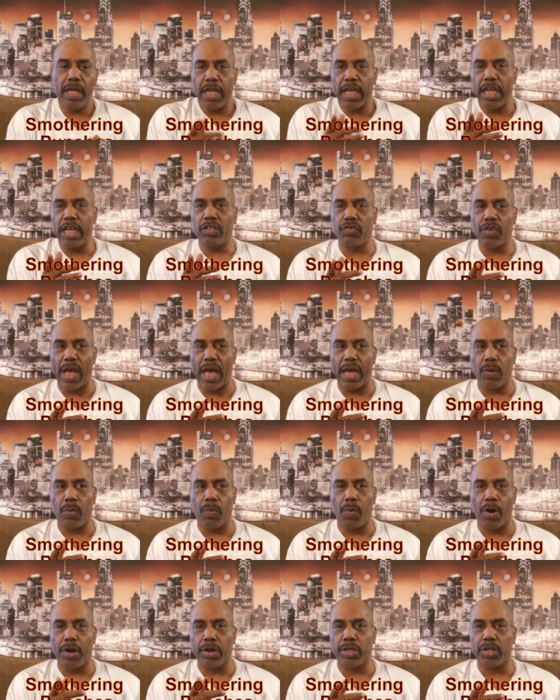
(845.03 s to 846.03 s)
He trying to
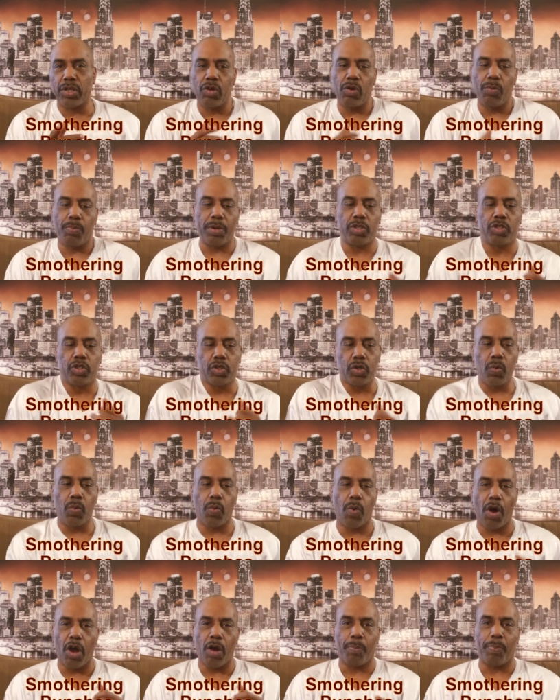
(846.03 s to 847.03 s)
work you, but you
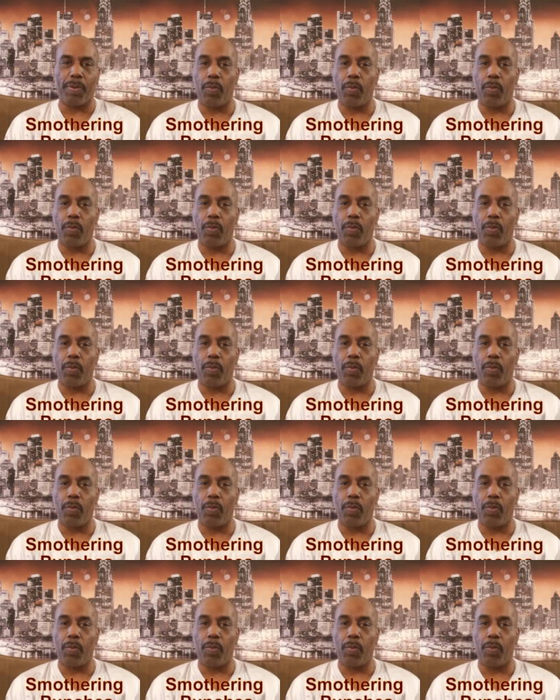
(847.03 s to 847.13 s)
work.